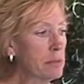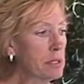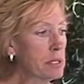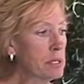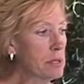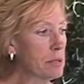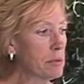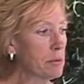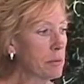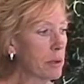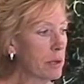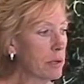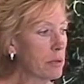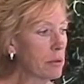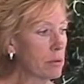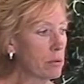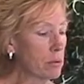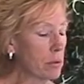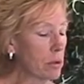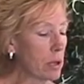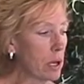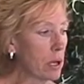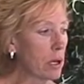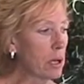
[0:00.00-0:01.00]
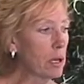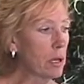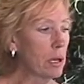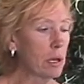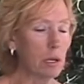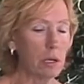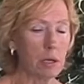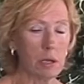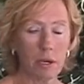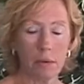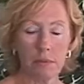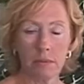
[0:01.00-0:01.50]
is Loretta Lukic,
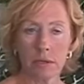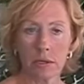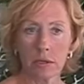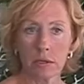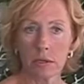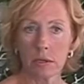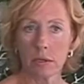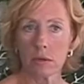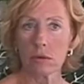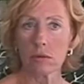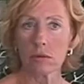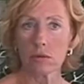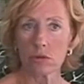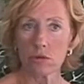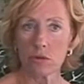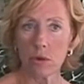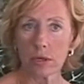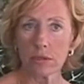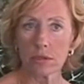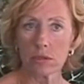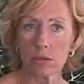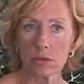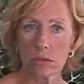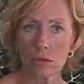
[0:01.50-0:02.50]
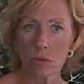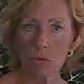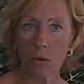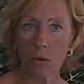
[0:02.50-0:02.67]
and I'm the clinical director at